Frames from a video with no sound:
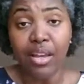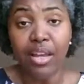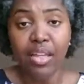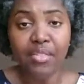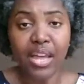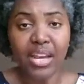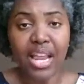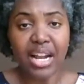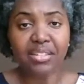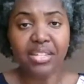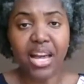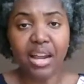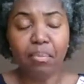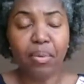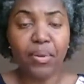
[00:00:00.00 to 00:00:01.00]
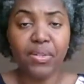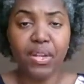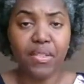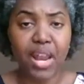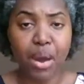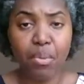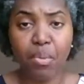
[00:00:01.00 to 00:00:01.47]
then that's not a
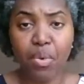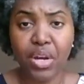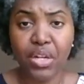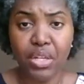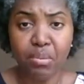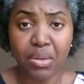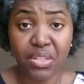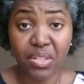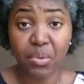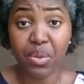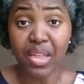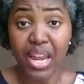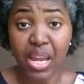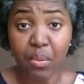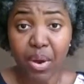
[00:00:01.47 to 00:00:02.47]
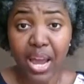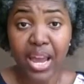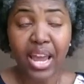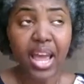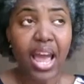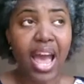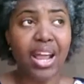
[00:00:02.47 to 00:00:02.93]
person that I would want to do business with
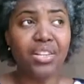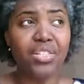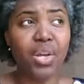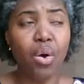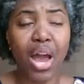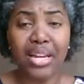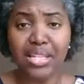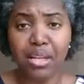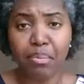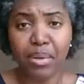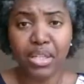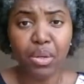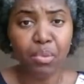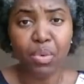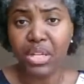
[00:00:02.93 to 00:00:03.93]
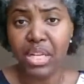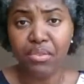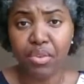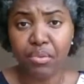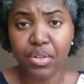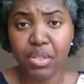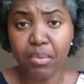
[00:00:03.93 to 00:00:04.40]
anyway. And so I typically wouldn't
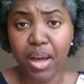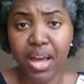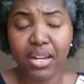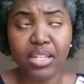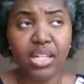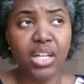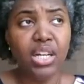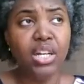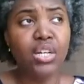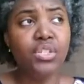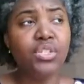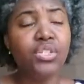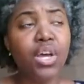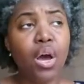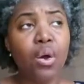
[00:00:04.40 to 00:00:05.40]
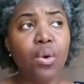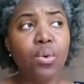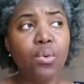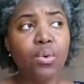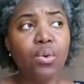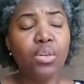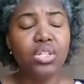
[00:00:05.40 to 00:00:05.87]
even respond.
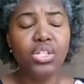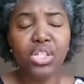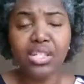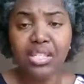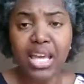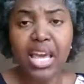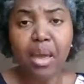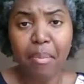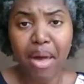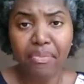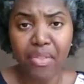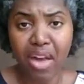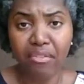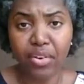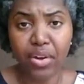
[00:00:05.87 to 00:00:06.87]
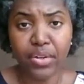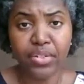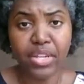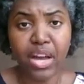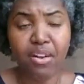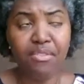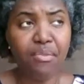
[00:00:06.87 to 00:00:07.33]
So just think about that for
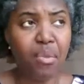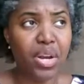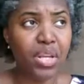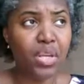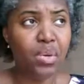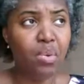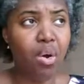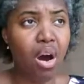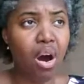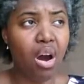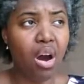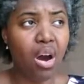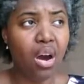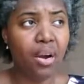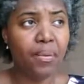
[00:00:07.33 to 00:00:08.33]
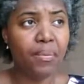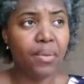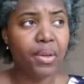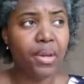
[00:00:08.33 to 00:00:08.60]
yourself when you are